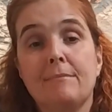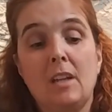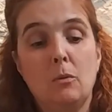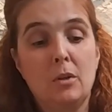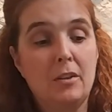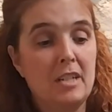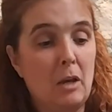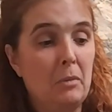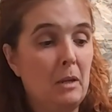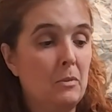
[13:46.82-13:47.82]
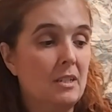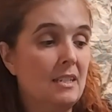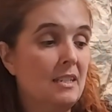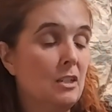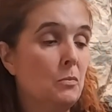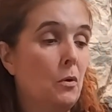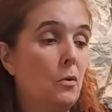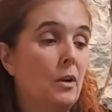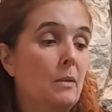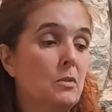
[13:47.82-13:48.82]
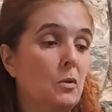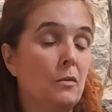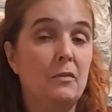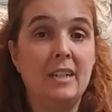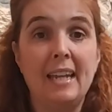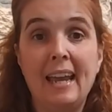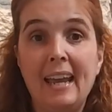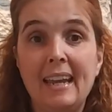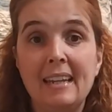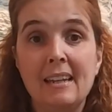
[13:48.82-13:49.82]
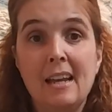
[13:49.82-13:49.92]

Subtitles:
one of the down payment assistance programs or VA,